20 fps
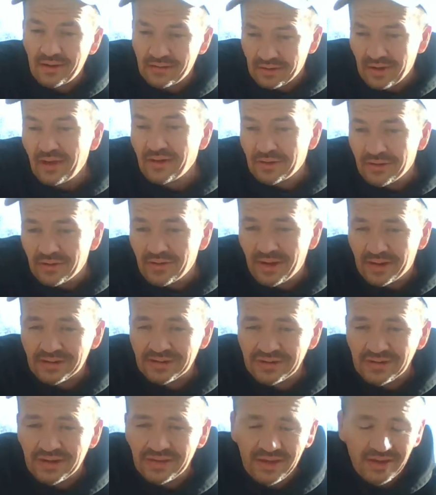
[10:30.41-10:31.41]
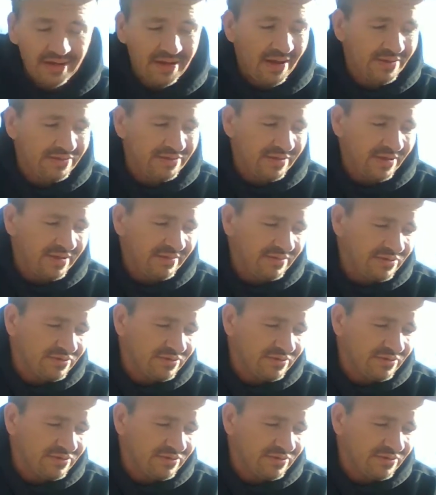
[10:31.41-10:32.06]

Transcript: I don't know how to say that guy's name.